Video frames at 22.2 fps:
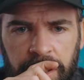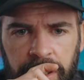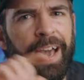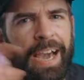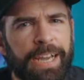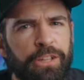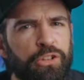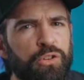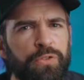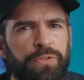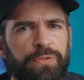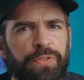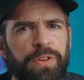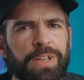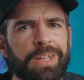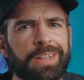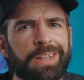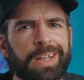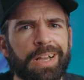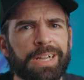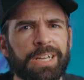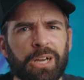I do
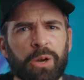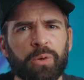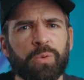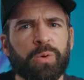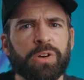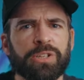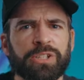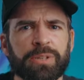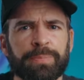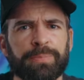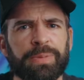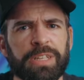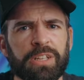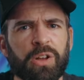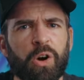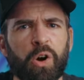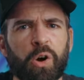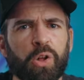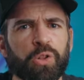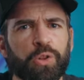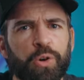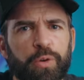feel like I was a bit
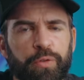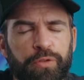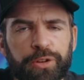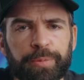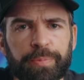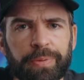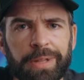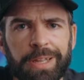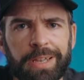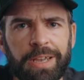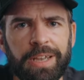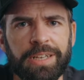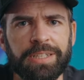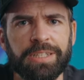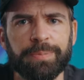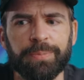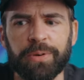all over the place,